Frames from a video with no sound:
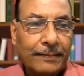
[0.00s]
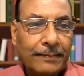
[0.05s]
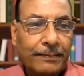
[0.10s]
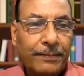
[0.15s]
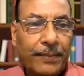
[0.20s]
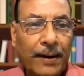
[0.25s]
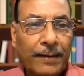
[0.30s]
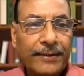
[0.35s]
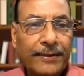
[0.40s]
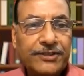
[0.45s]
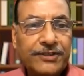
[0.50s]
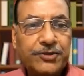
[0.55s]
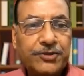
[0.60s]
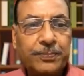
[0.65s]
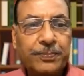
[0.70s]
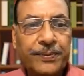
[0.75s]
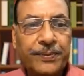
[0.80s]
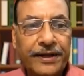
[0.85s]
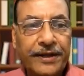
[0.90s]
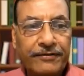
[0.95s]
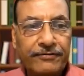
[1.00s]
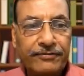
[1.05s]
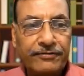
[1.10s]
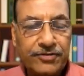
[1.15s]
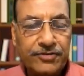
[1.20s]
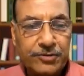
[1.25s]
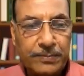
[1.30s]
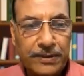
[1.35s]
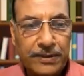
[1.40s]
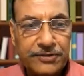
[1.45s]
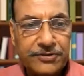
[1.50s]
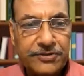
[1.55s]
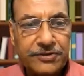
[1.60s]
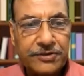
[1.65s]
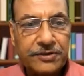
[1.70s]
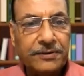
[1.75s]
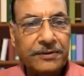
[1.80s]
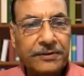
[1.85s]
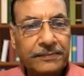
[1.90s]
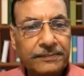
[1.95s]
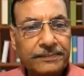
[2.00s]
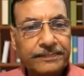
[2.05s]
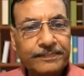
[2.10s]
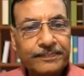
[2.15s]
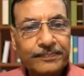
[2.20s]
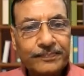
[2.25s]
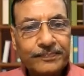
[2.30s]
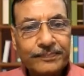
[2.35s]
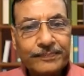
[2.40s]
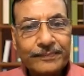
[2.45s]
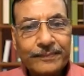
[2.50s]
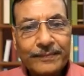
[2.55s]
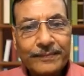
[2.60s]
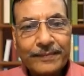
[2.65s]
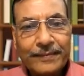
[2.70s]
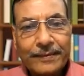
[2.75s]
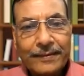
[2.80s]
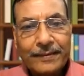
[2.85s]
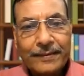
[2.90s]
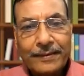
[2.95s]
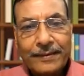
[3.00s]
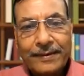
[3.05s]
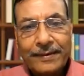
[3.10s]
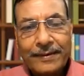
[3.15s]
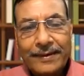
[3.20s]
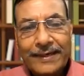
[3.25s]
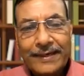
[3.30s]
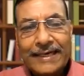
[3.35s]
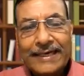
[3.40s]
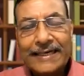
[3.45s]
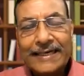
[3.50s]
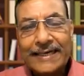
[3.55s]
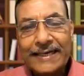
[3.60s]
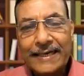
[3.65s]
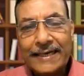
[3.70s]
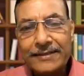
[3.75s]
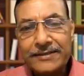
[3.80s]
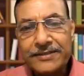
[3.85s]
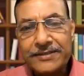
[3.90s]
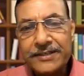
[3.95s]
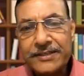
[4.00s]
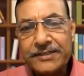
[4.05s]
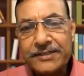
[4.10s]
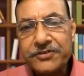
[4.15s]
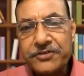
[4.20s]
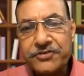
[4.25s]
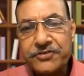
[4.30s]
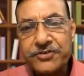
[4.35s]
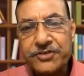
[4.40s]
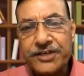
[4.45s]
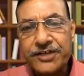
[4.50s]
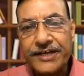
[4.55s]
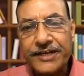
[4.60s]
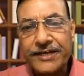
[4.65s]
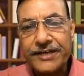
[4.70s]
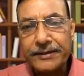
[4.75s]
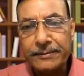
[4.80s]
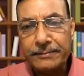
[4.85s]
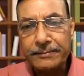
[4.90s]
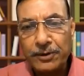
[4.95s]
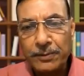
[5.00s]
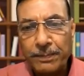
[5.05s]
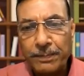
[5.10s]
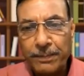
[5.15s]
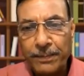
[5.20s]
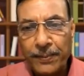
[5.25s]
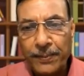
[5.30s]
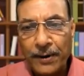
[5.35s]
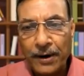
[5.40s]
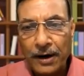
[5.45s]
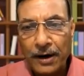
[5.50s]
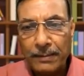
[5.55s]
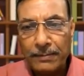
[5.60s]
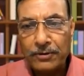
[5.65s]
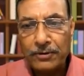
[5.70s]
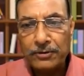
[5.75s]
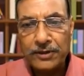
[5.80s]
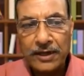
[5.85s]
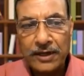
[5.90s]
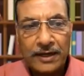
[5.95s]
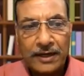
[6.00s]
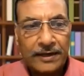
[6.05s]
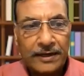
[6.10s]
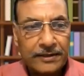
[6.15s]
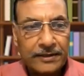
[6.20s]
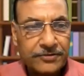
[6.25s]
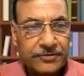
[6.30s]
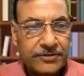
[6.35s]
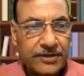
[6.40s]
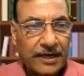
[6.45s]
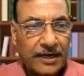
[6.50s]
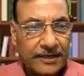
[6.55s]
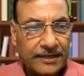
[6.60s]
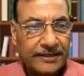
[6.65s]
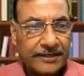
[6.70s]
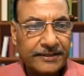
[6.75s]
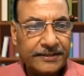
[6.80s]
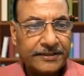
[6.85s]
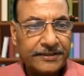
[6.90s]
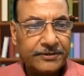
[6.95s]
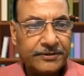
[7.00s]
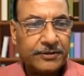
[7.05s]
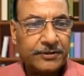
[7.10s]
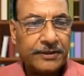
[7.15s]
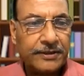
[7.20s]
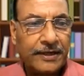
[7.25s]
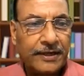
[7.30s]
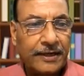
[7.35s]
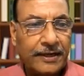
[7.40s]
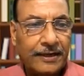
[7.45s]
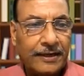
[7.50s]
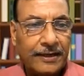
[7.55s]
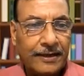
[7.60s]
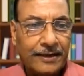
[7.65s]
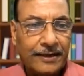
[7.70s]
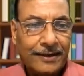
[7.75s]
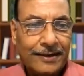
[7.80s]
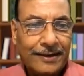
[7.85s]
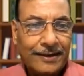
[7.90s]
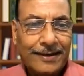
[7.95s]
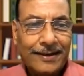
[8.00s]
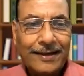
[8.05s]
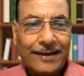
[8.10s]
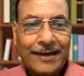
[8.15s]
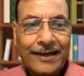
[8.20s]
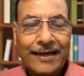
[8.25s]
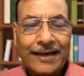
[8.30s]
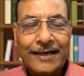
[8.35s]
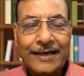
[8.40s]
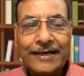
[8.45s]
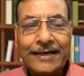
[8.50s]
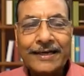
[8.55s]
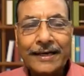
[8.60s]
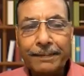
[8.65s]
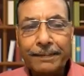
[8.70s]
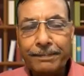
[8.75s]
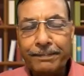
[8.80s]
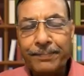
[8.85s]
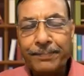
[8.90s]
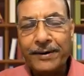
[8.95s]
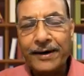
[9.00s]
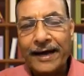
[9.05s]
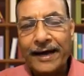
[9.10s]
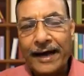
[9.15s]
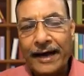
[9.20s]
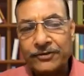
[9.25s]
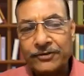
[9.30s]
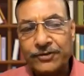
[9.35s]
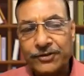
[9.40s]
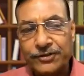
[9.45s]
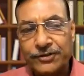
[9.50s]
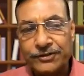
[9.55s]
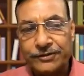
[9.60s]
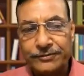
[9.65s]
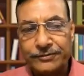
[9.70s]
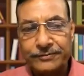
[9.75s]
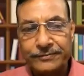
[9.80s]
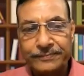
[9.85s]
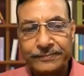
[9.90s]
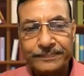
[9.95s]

Palmaris brevis muscle, it tenses the skin of the palm on the ulnar side during a grip action.